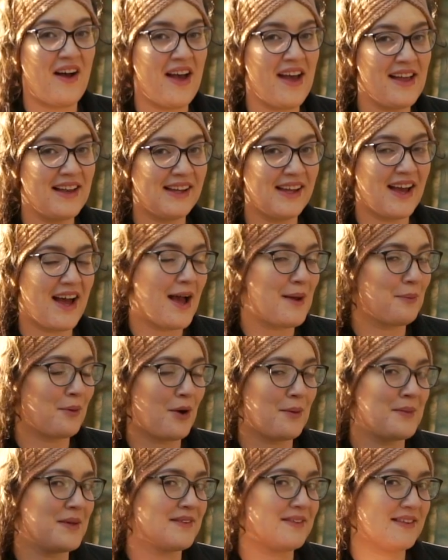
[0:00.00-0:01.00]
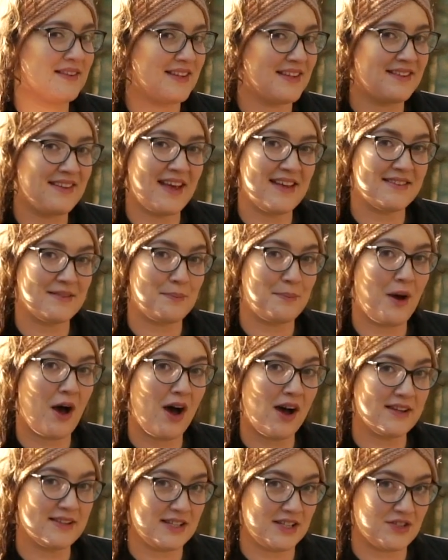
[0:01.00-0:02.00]
earlier I promised that this has a
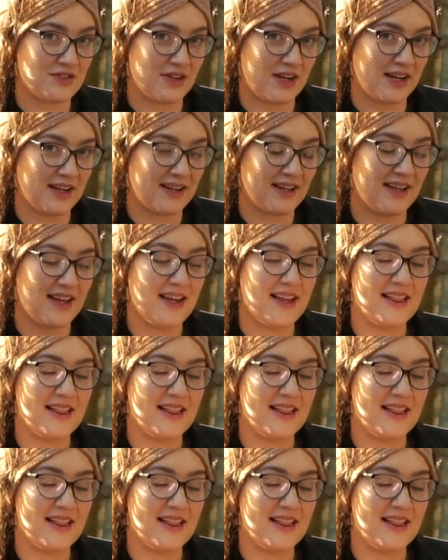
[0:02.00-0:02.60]
party trick.